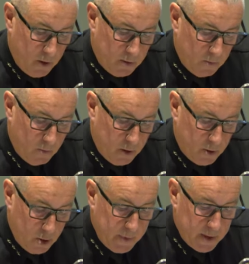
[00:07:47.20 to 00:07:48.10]

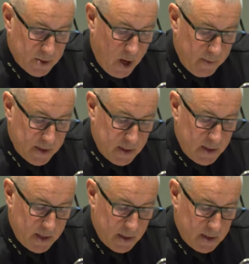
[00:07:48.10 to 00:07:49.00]
what could be described as
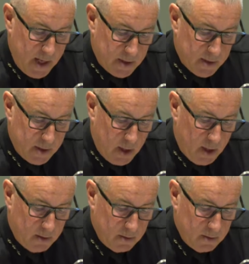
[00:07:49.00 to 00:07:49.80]
a tense